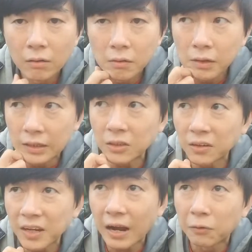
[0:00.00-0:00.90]
it's
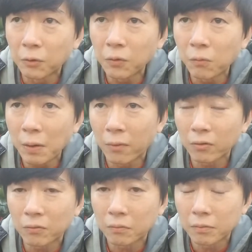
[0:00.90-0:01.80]
not that I don't know what
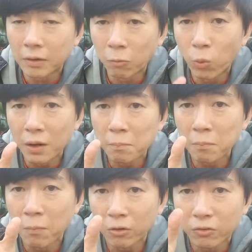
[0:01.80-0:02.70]
the word
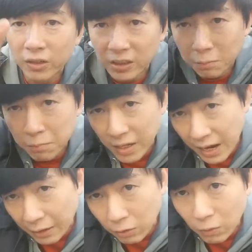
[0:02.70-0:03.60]
moderation mean.
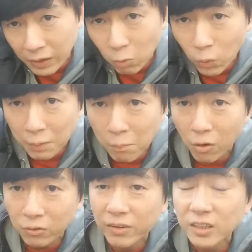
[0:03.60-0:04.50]
I know what the word
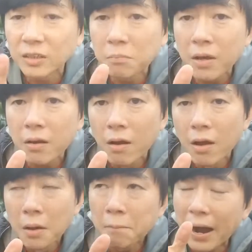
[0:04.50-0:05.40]
moderation mean,
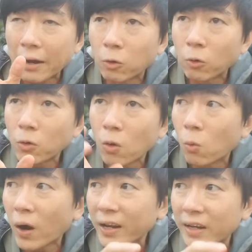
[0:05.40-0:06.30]
but I don't know
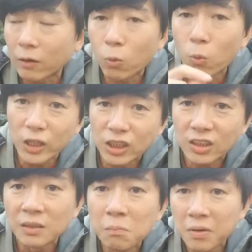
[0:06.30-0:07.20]
what that
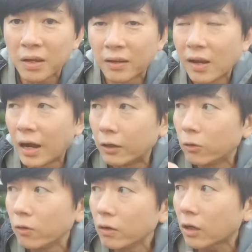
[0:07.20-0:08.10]
question mean. I
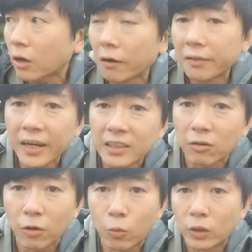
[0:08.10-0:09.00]
don't know the context
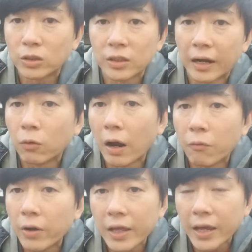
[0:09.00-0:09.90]
of the question. I
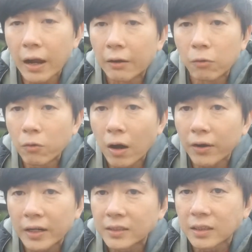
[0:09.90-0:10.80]
really can't. I don't know how
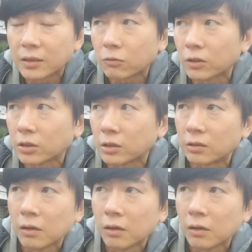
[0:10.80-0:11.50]
to answer this question.